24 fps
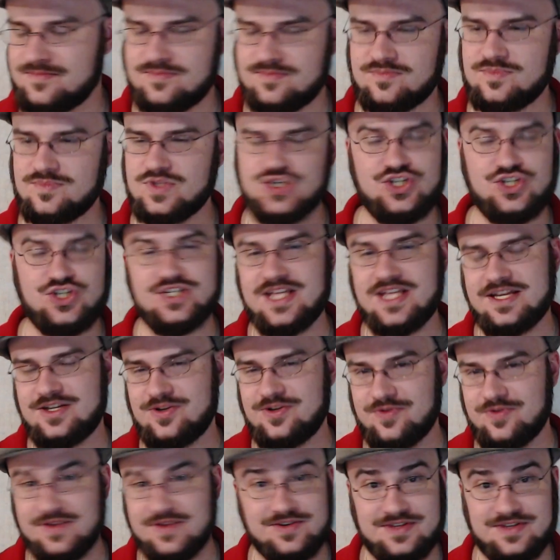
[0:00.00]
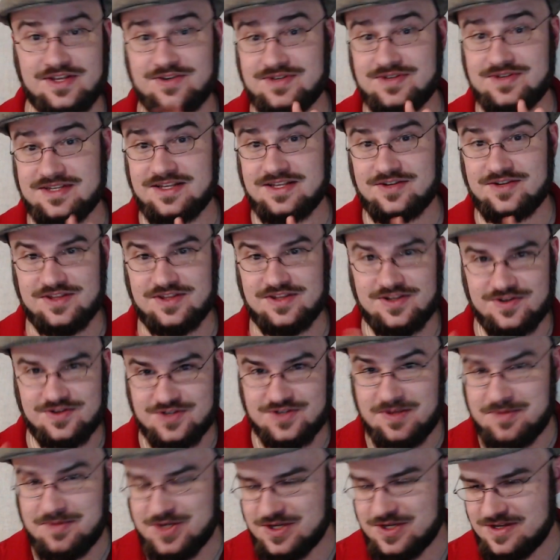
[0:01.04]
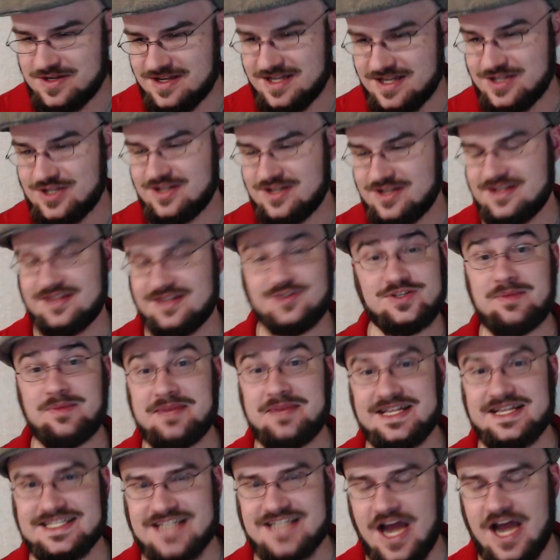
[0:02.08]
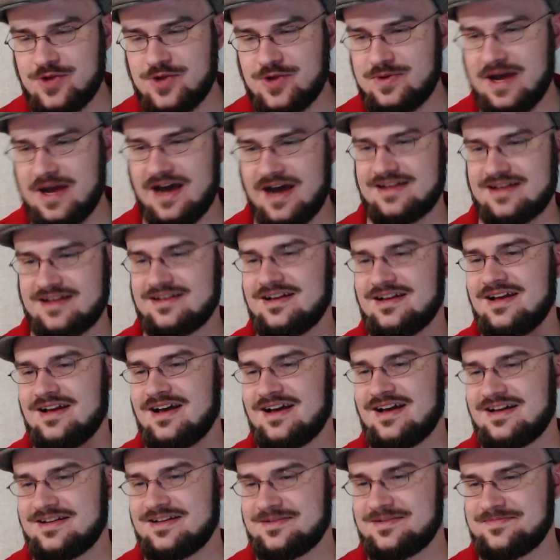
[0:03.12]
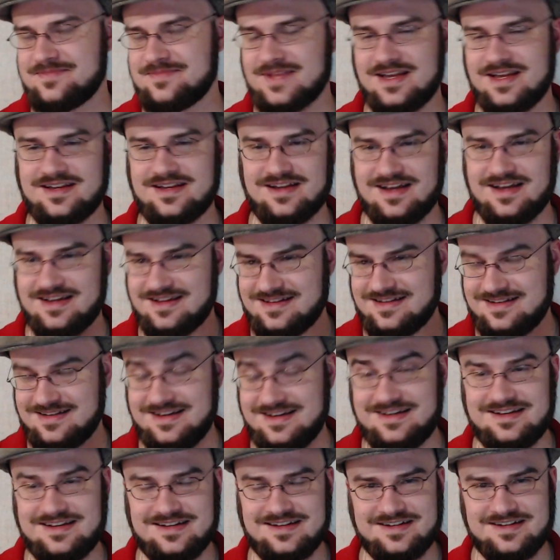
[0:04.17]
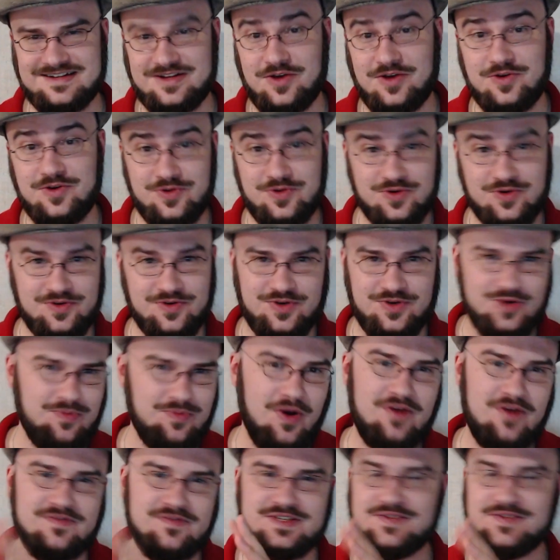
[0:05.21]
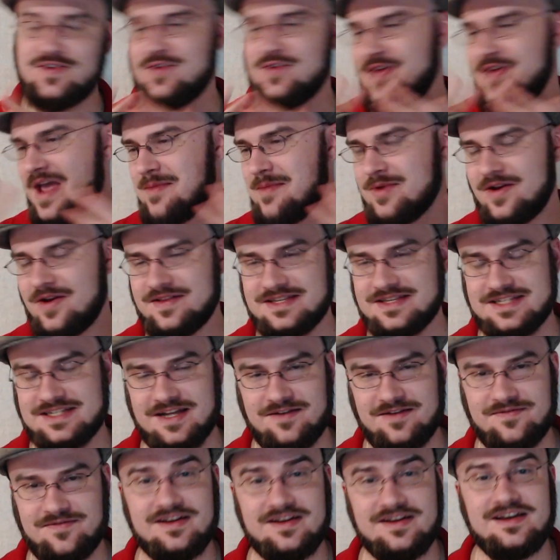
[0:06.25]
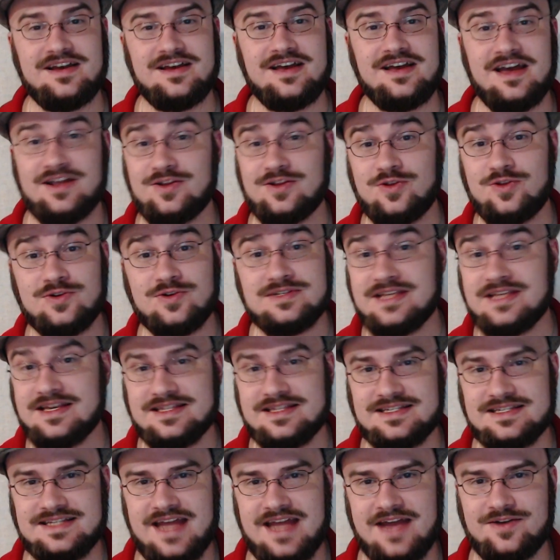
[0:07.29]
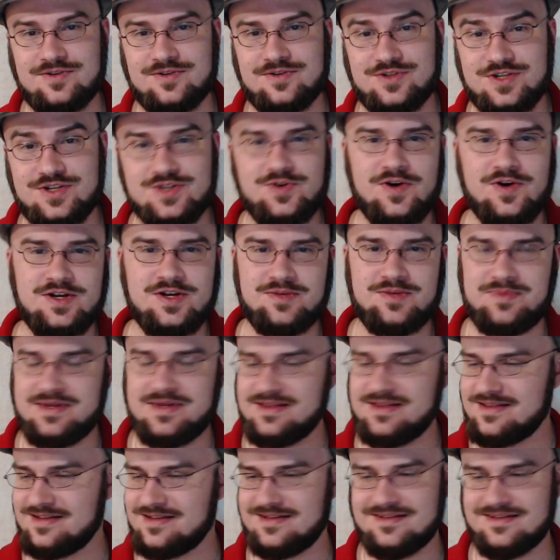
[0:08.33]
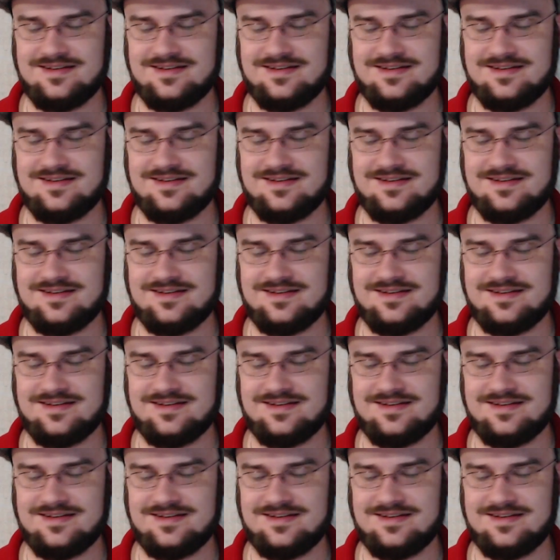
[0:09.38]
she's like, there's something inside you, guy. I need to tell you, you're part of this video game and all this stuff. And it looks like the standard. She's going to be the